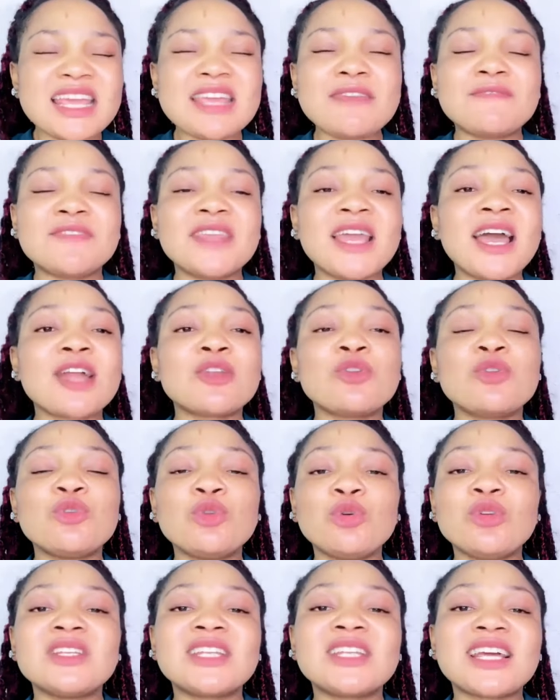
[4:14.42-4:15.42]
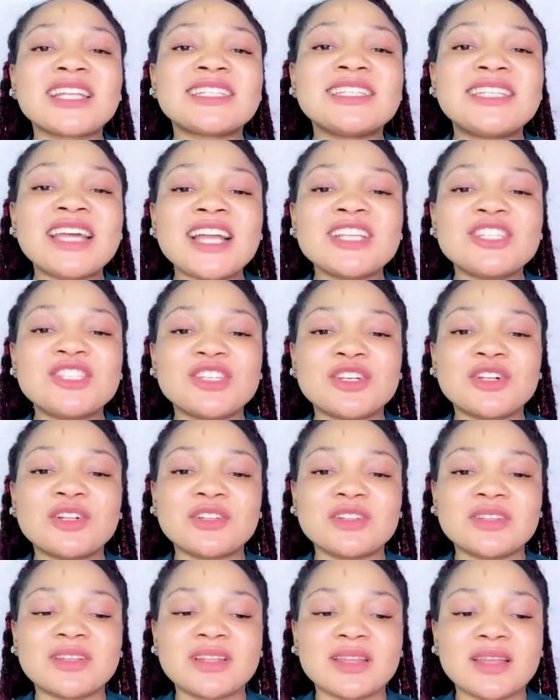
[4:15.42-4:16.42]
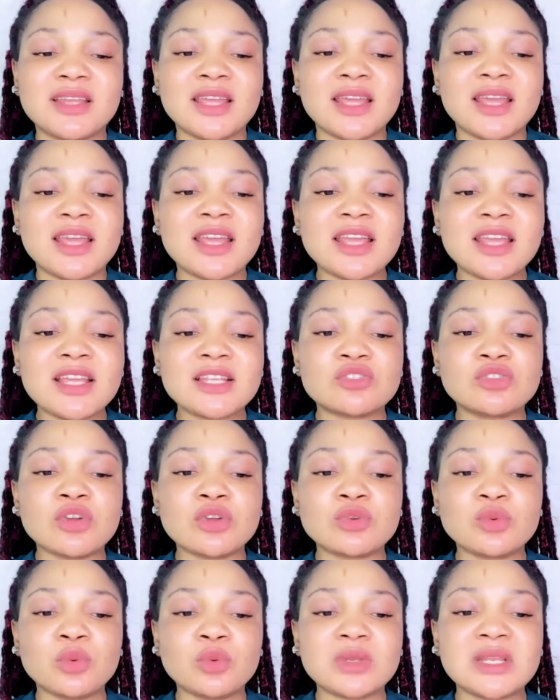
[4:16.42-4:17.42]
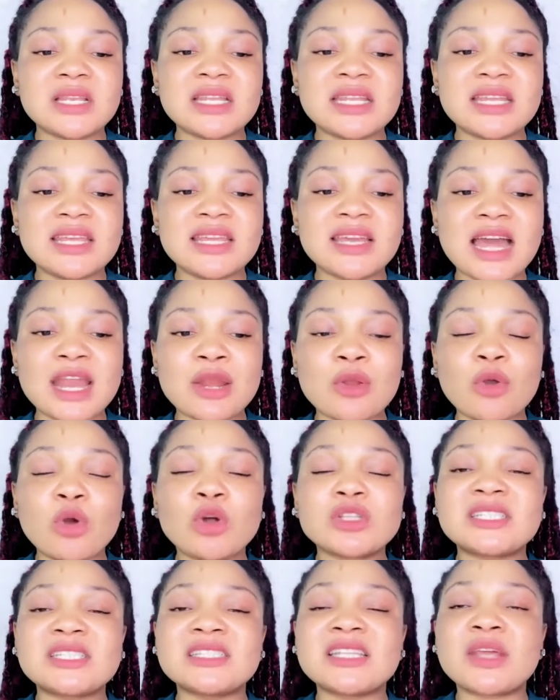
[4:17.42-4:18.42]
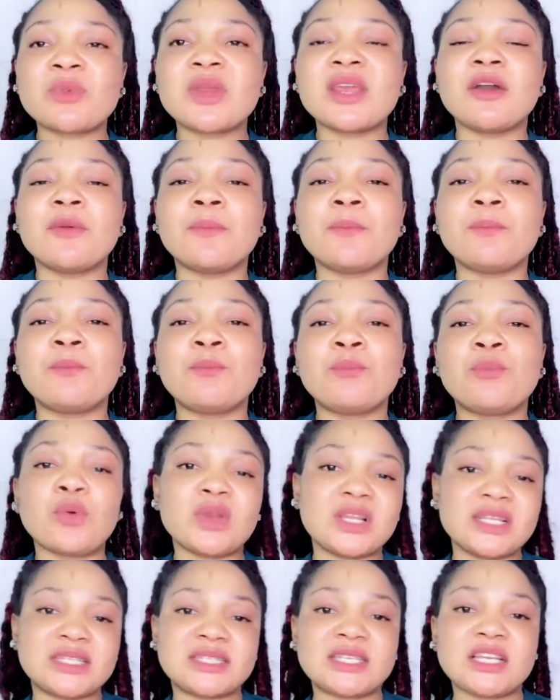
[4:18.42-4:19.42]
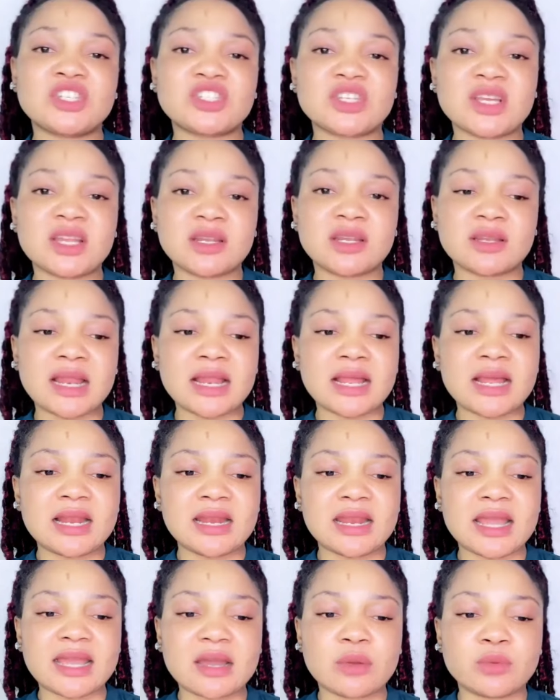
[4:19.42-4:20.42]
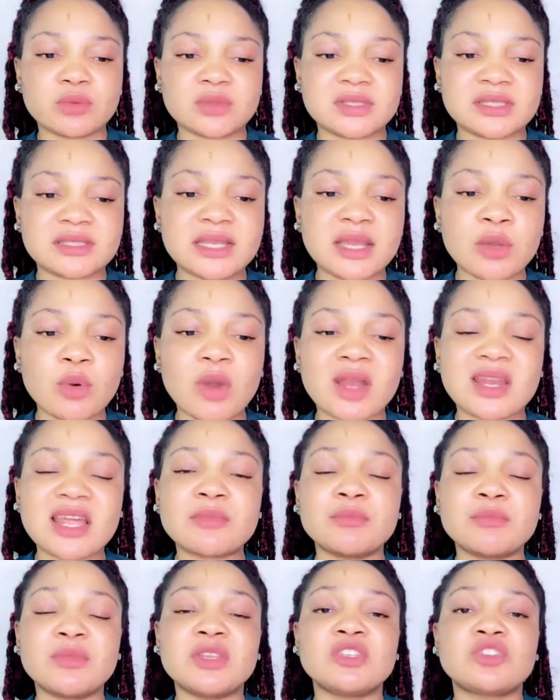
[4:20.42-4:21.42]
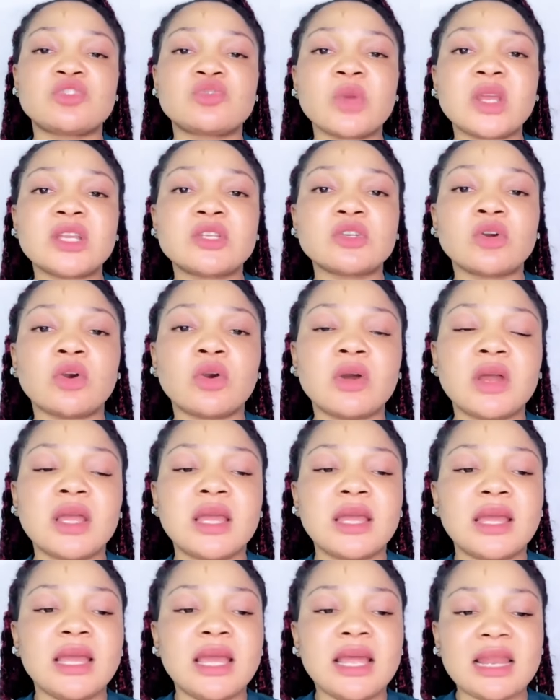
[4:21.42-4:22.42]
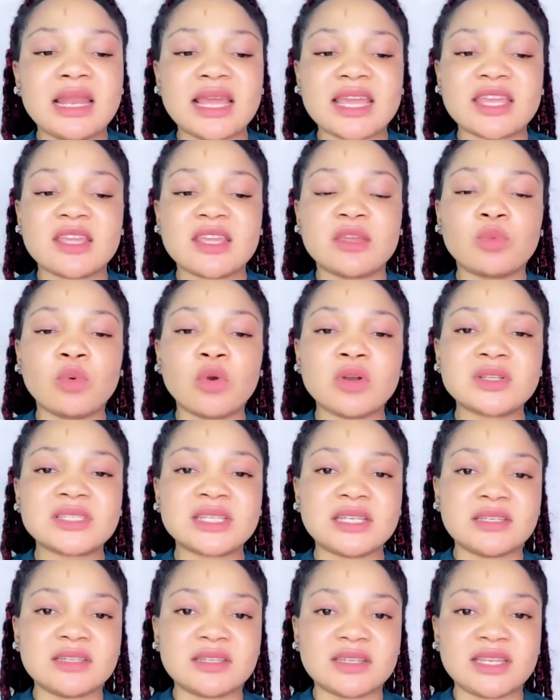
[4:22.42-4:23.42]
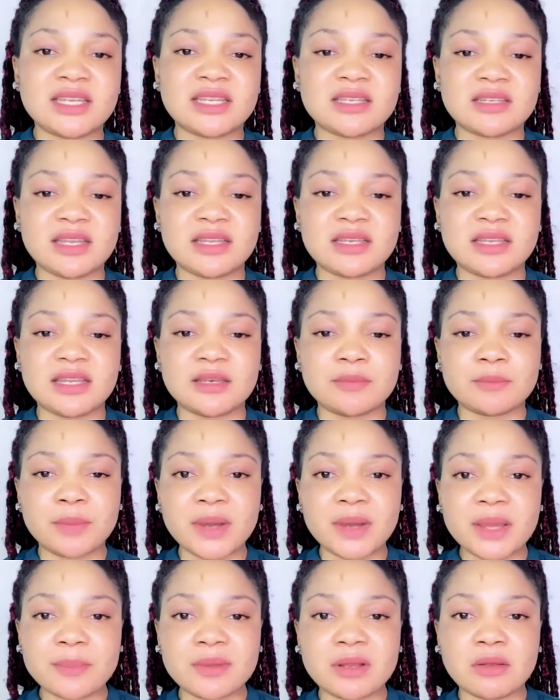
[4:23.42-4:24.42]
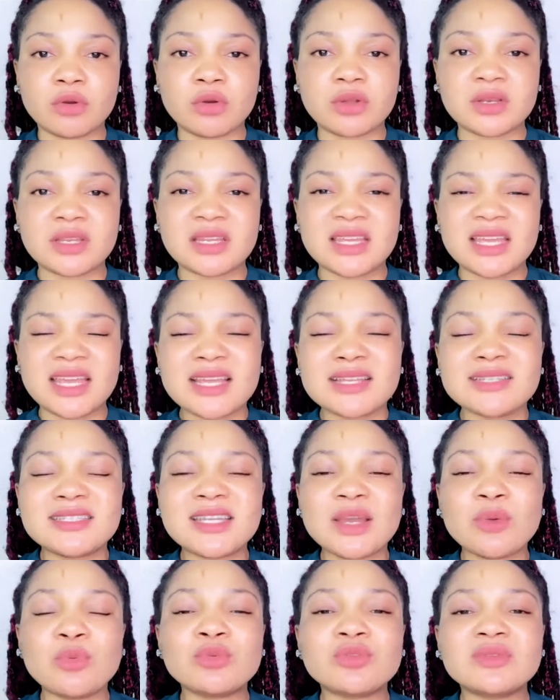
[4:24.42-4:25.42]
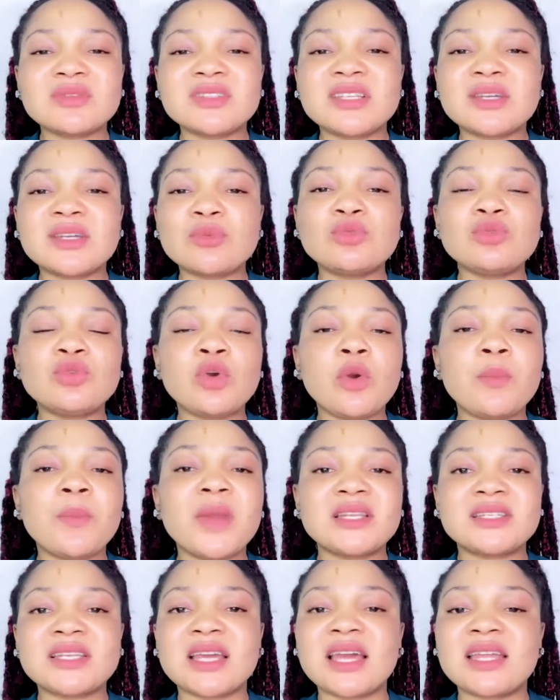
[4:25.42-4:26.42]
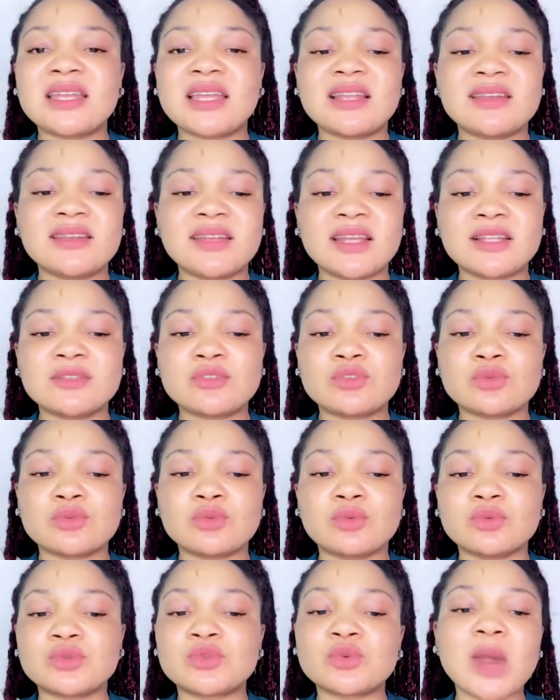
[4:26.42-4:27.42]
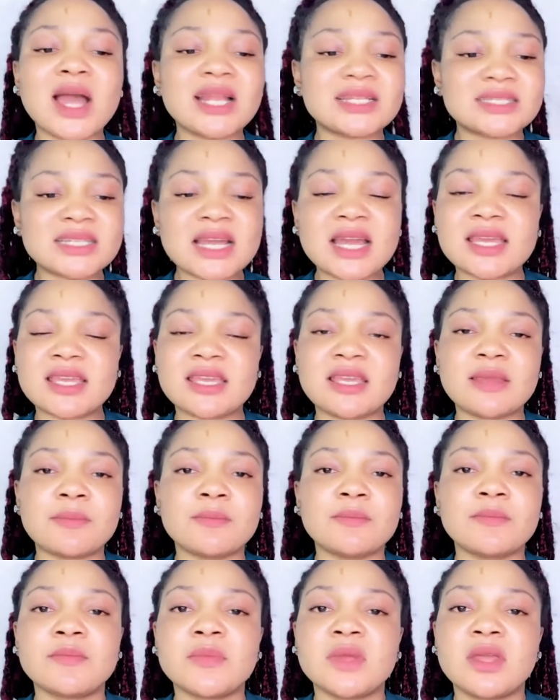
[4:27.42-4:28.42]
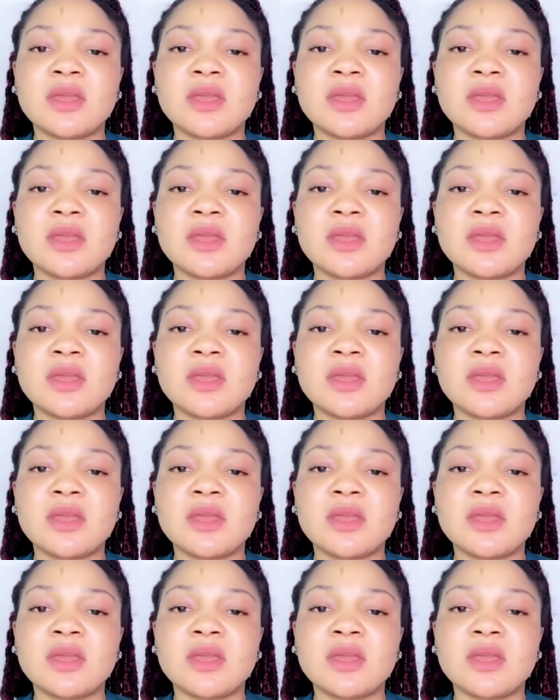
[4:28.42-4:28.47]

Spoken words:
If they had known that Daniel is not only an ordinary politician, like I would say, or an administrator, like he was in Babylon, they would know better than to attack him.